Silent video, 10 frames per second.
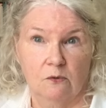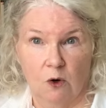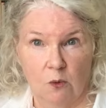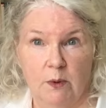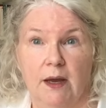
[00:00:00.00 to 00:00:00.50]

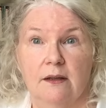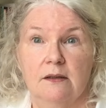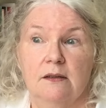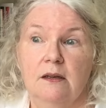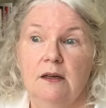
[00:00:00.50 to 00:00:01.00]

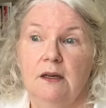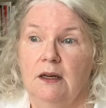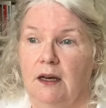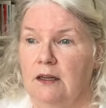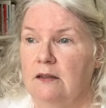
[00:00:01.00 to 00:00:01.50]
romance
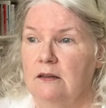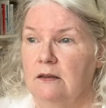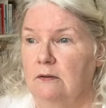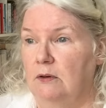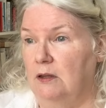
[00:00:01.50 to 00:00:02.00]
and
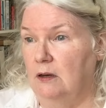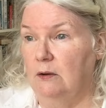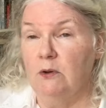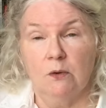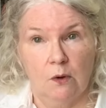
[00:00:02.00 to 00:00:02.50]
with a
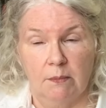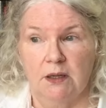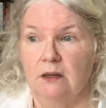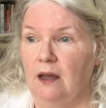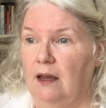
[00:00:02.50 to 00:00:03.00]
with a
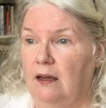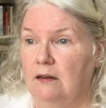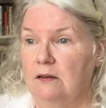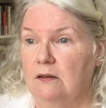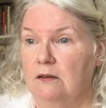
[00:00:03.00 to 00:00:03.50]
woman
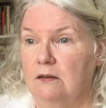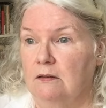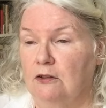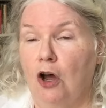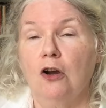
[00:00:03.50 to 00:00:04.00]
and
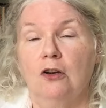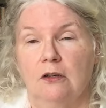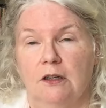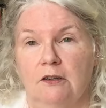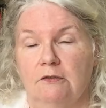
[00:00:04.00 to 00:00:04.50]

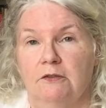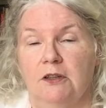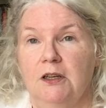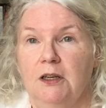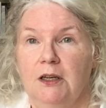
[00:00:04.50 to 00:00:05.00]
longer-lived
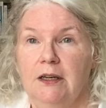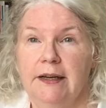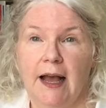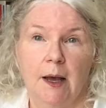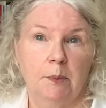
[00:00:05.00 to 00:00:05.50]

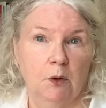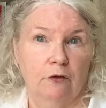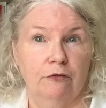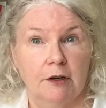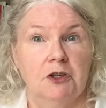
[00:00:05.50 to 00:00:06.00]
happier
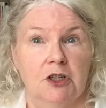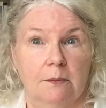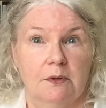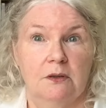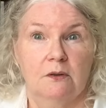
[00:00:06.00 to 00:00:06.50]

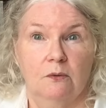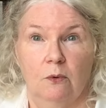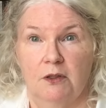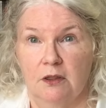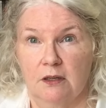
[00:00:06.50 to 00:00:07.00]
friendships
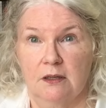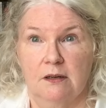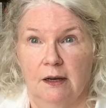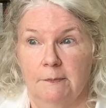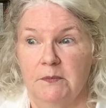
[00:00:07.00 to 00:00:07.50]
with
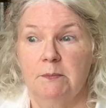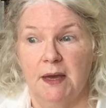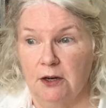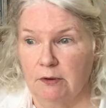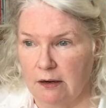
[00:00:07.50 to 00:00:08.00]
um, the
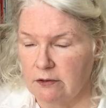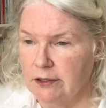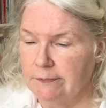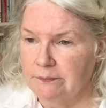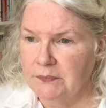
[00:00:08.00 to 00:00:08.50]
men around
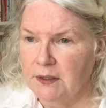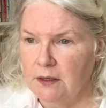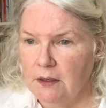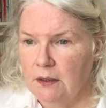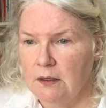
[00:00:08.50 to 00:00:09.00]
her.
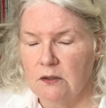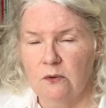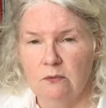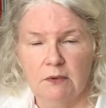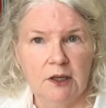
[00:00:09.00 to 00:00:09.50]

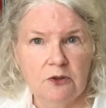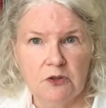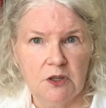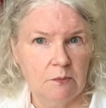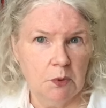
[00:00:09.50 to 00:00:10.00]
So
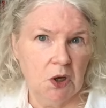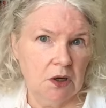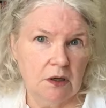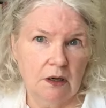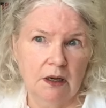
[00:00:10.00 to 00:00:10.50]
interesting
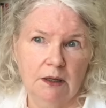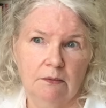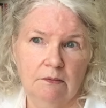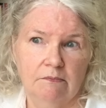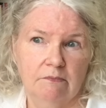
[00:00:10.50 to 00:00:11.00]
book.
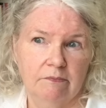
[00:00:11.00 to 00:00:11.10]
Um,